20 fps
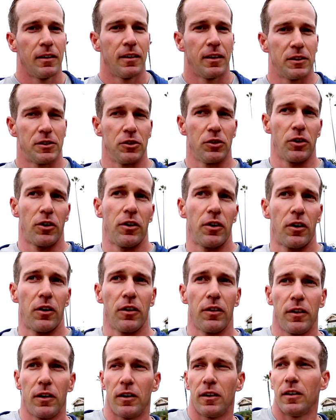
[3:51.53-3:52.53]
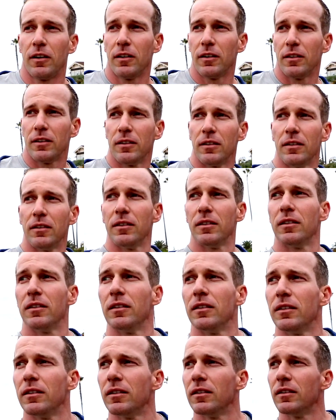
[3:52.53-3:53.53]
As you learned earlier,
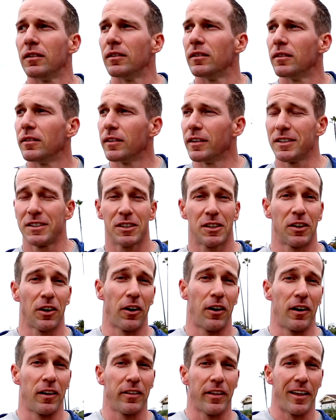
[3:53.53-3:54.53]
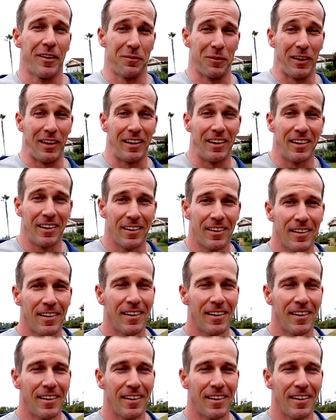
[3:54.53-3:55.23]
insecurity led me